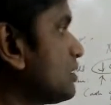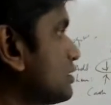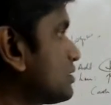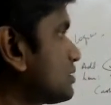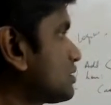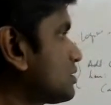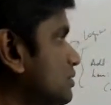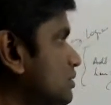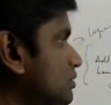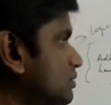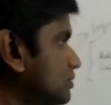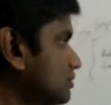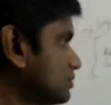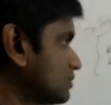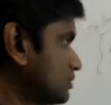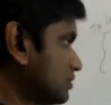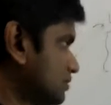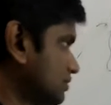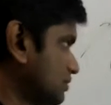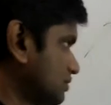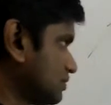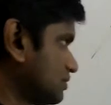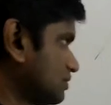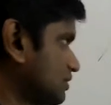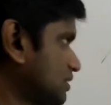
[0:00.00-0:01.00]
So
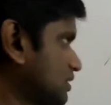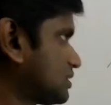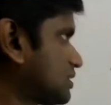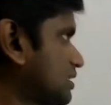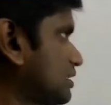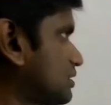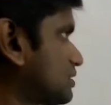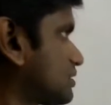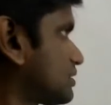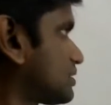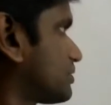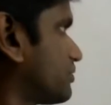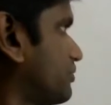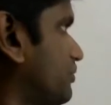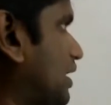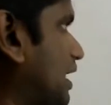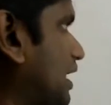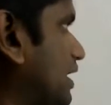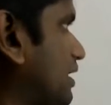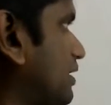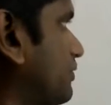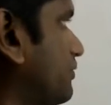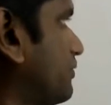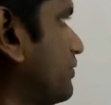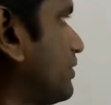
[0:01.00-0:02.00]
this is
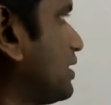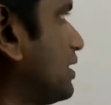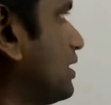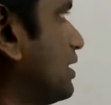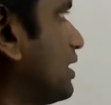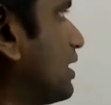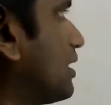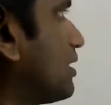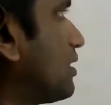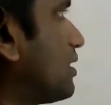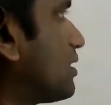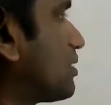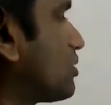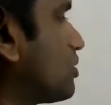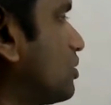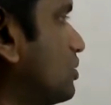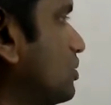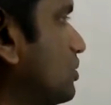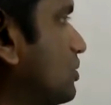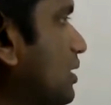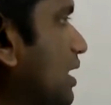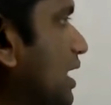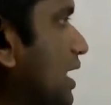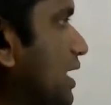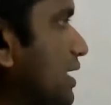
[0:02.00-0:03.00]
why we are
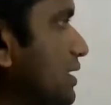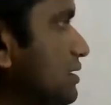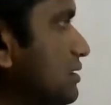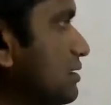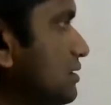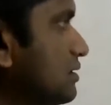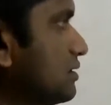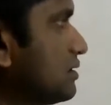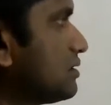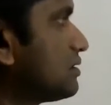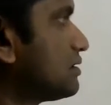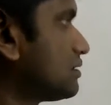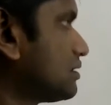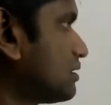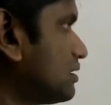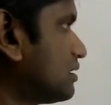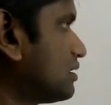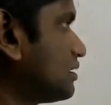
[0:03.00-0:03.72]
going to add the